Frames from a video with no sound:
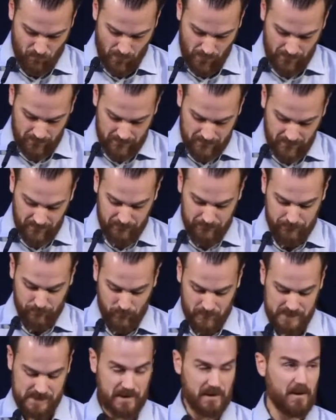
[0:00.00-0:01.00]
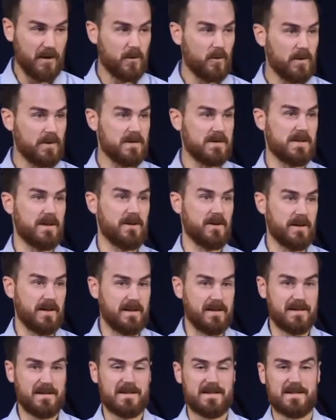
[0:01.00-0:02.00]
not enforcing our wills on our
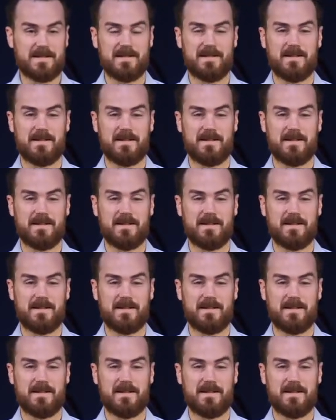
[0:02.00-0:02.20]
kids,